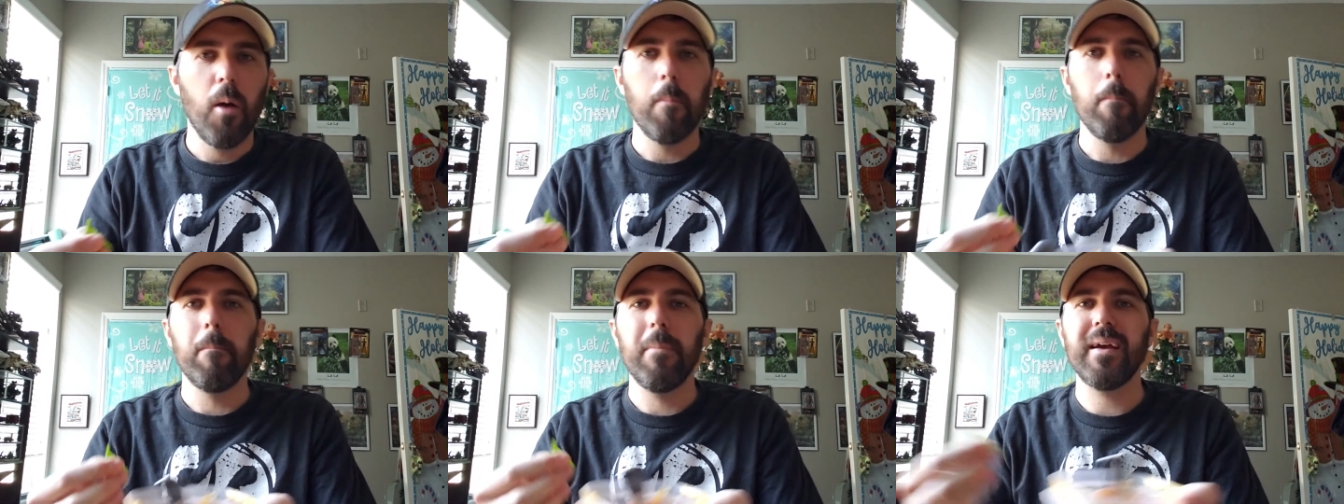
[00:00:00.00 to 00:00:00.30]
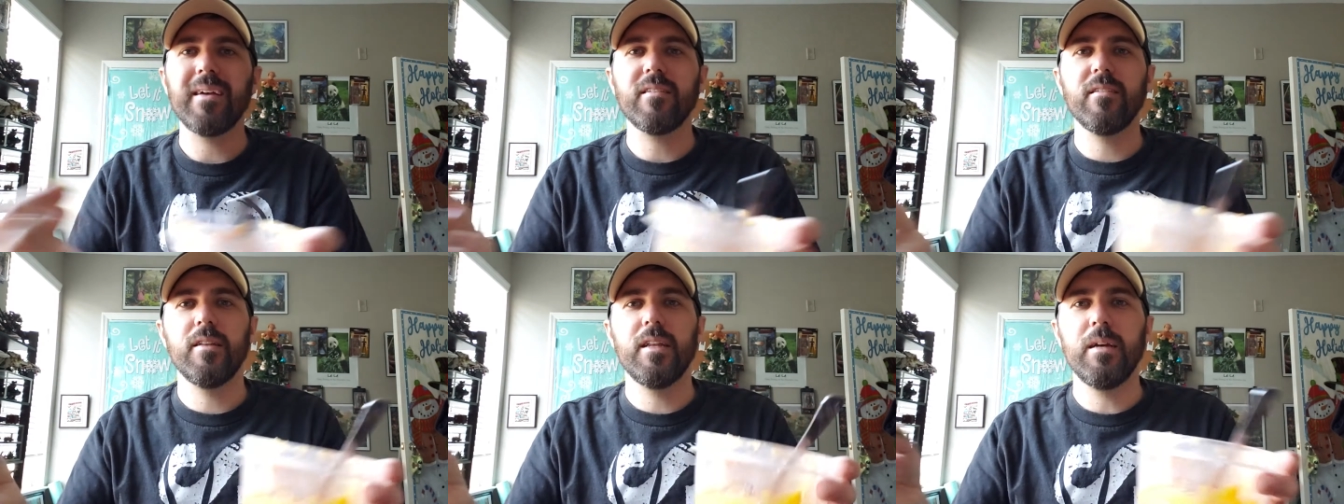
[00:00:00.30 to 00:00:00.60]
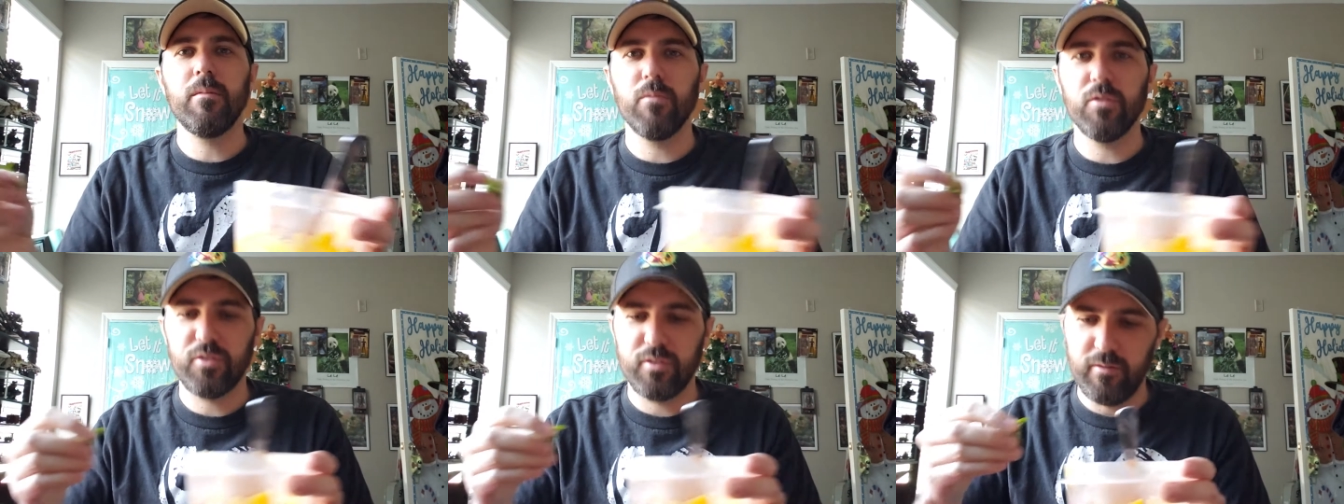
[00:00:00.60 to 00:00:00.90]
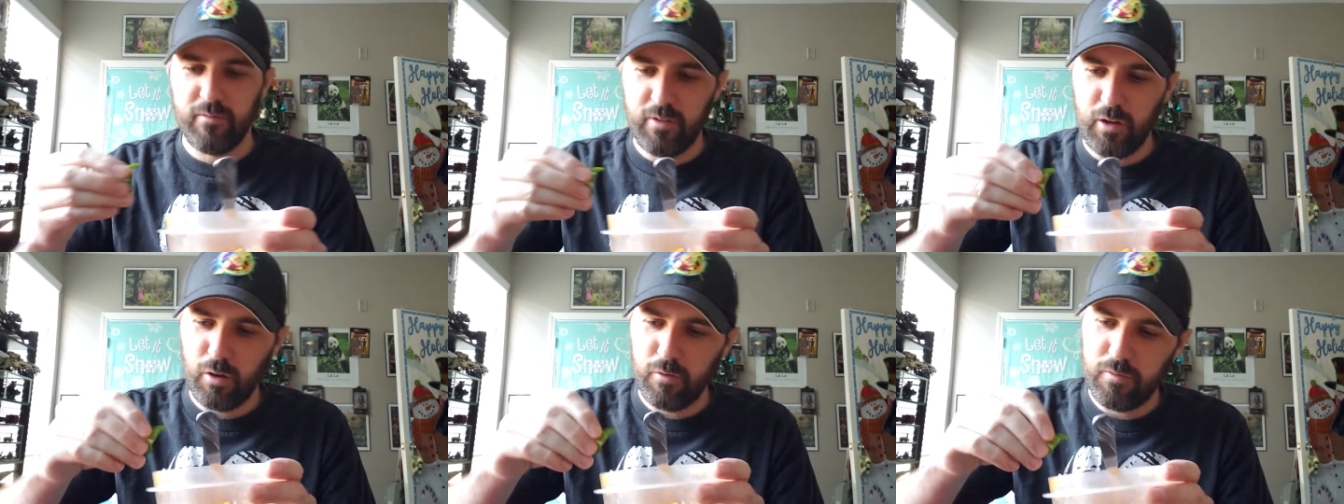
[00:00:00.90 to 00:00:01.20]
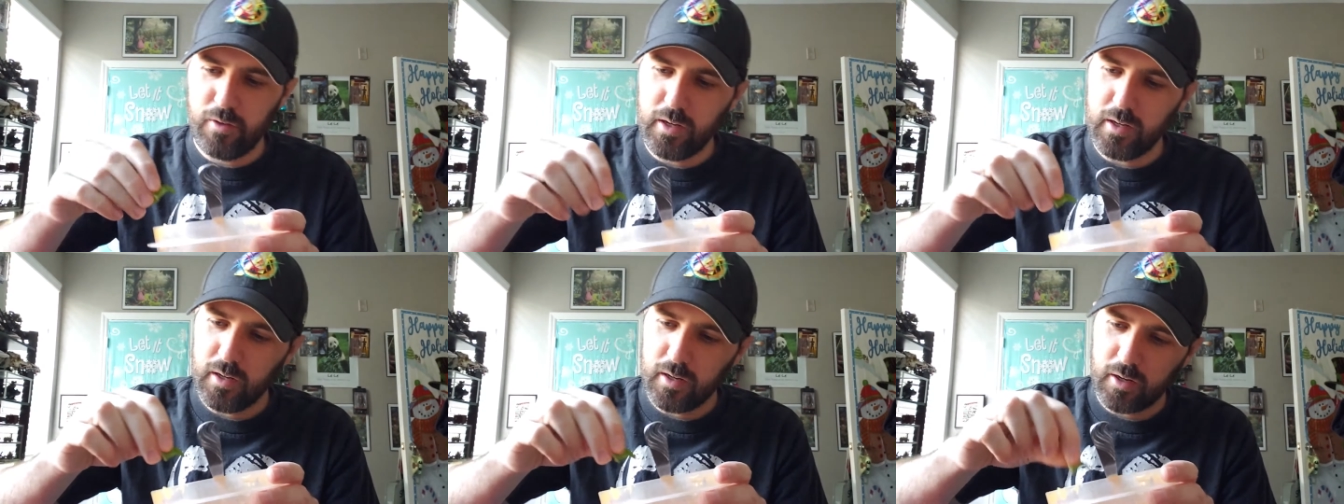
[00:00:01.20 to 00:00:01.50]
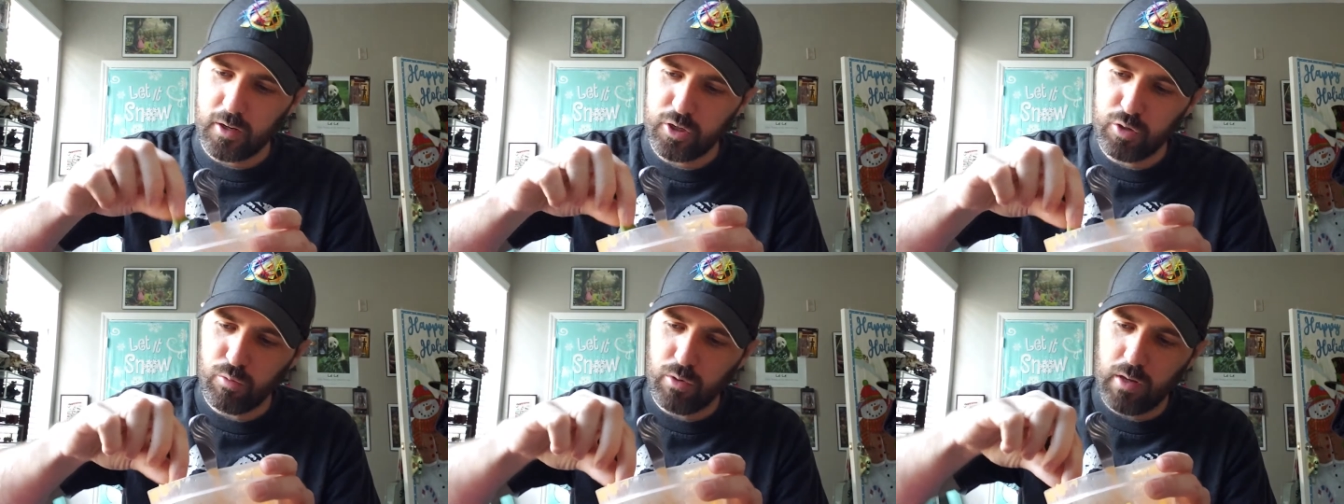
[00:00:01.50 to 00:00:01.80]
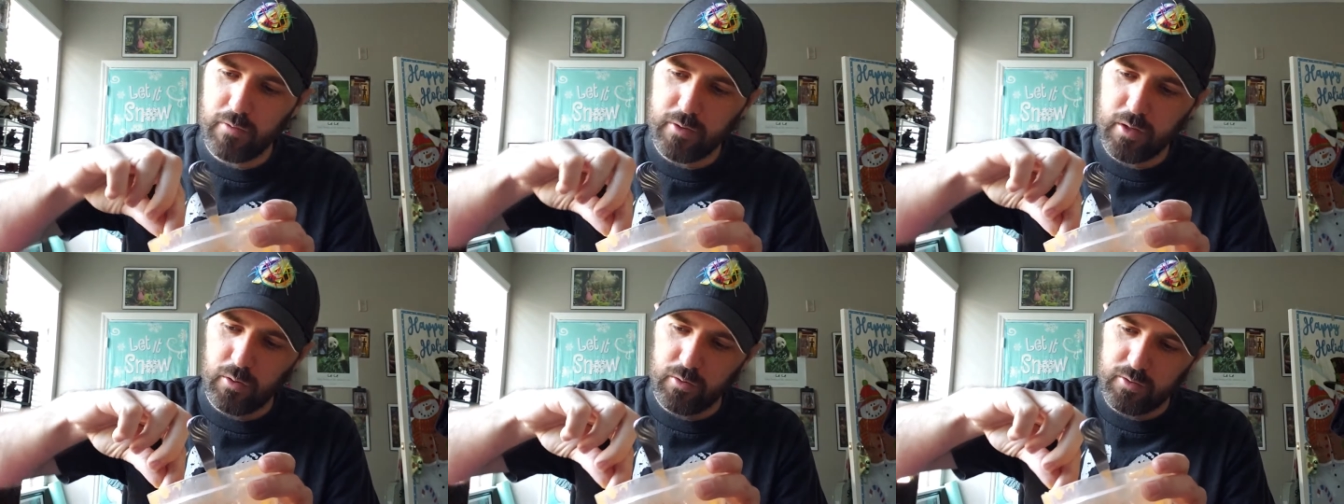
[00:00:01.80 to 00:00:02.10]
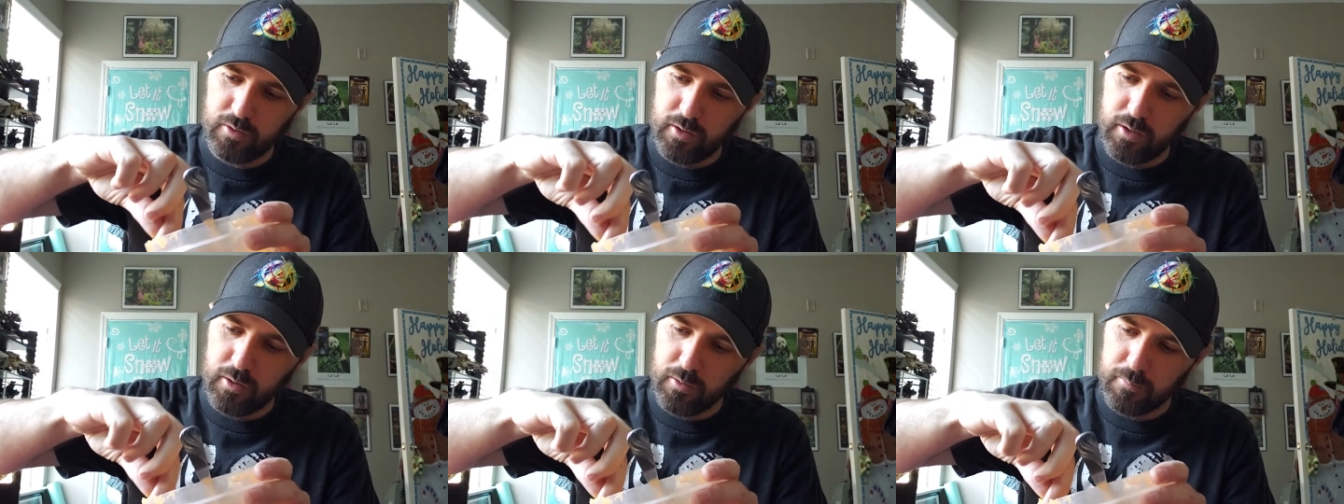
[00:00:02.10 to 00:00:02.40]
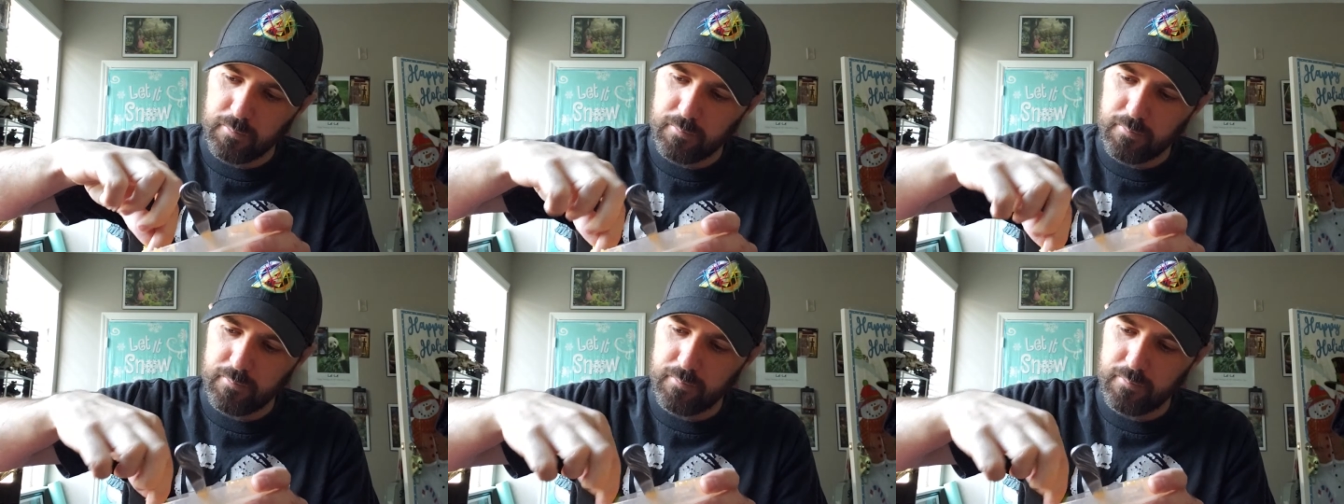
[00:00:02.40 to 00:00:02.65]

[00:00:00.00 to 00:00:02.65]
mix it in with some Velveeta because you won't even know it's there.